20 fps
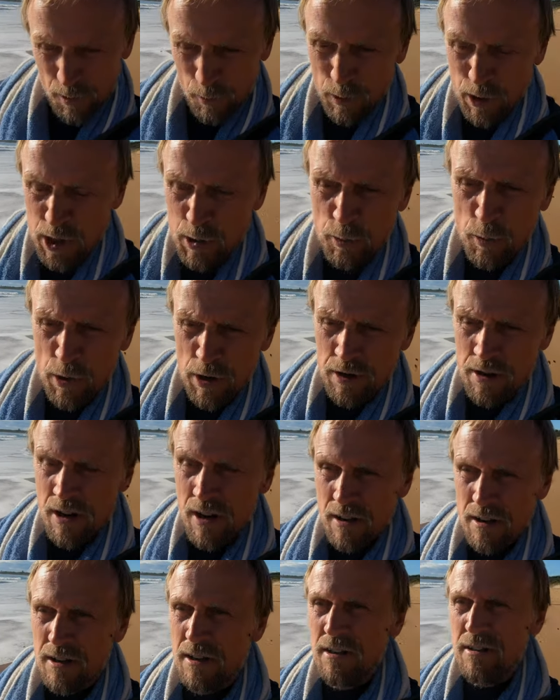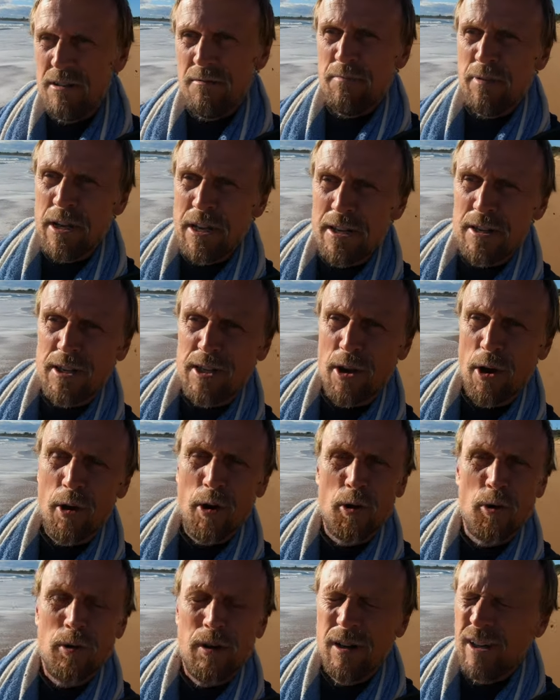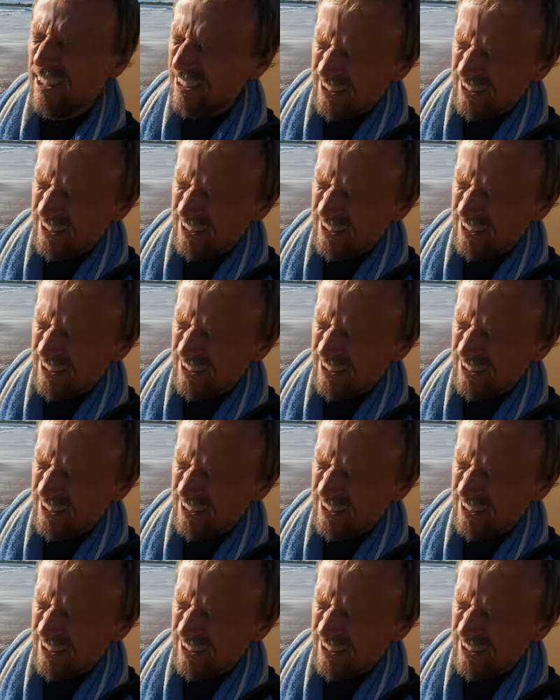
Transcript: which wouldn't be so...